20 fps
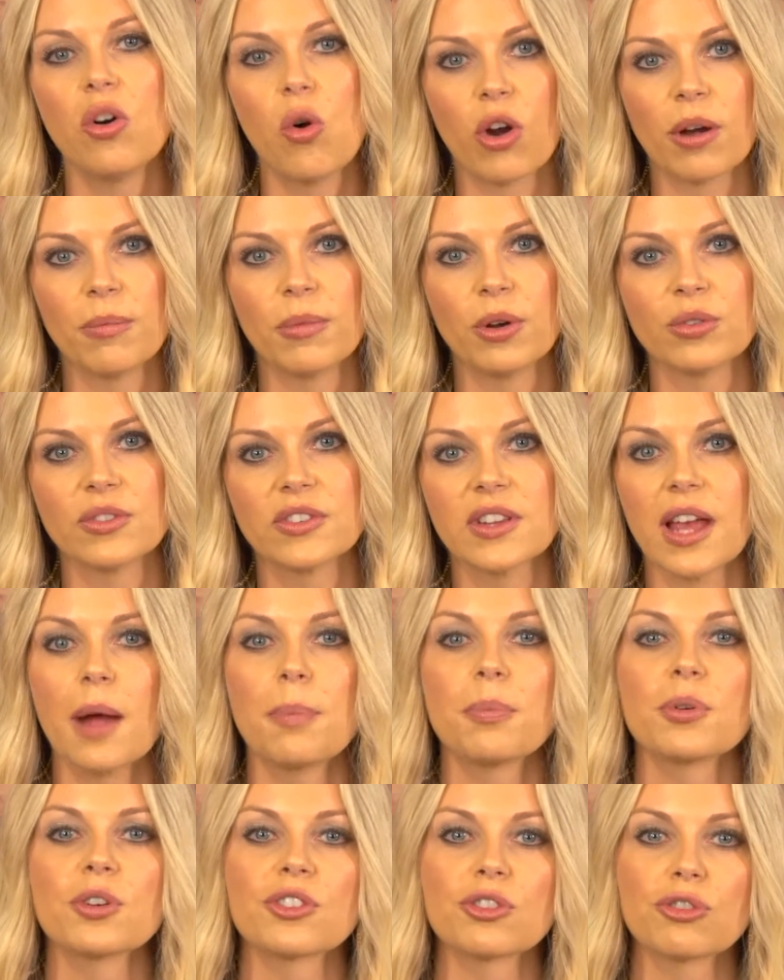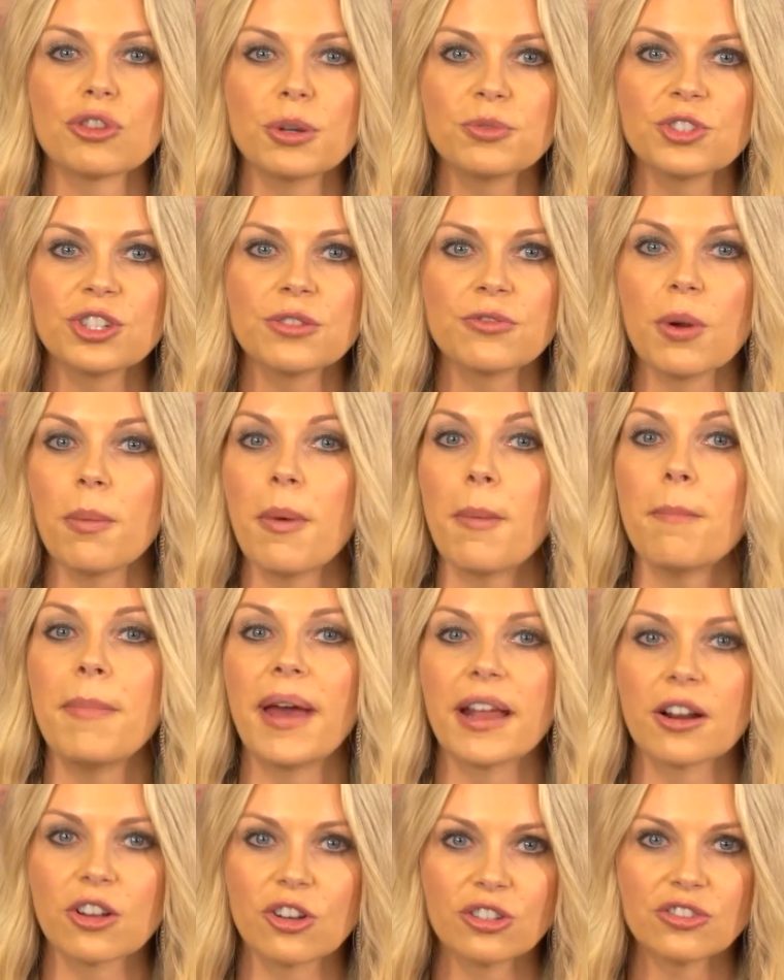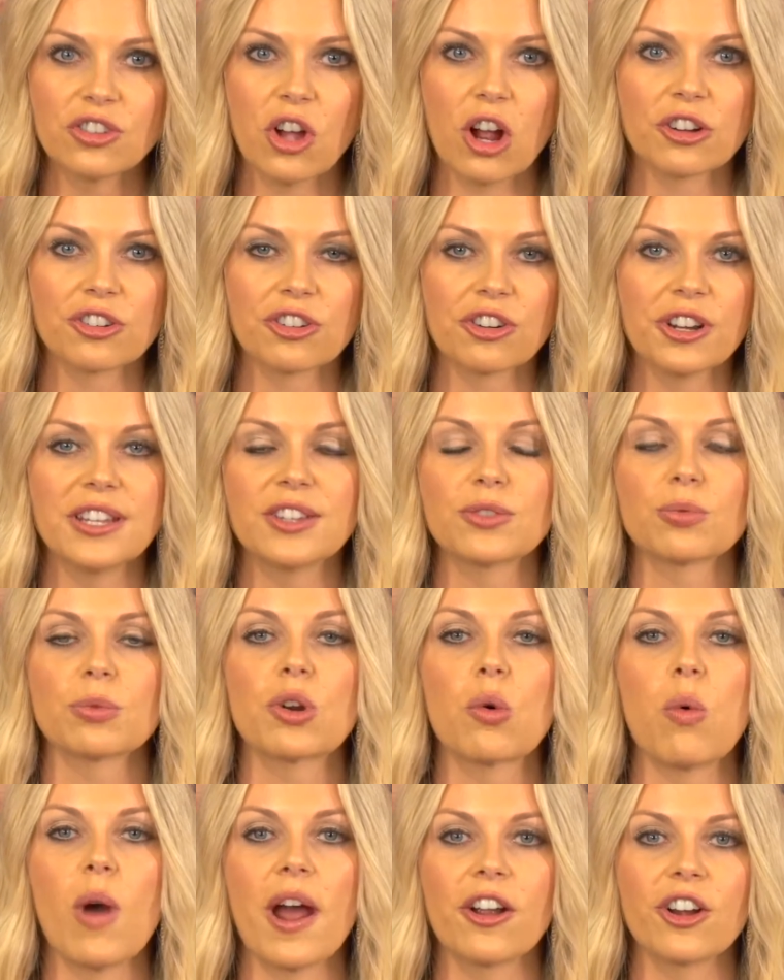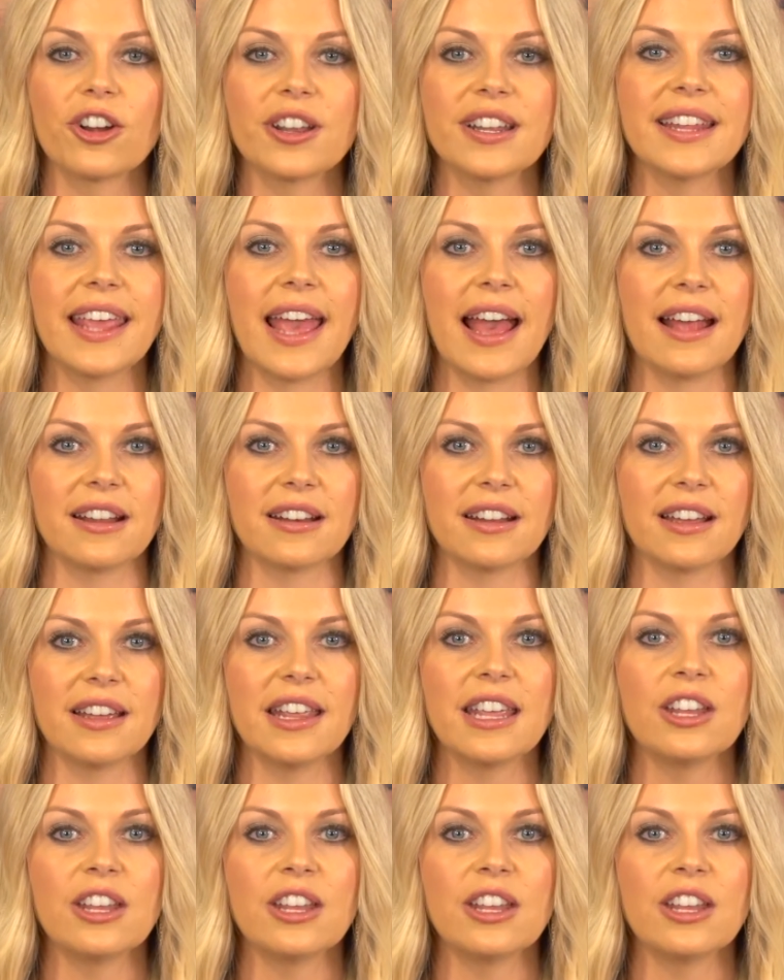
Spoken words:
hormones, a prescription from a medical doctor is required in Canada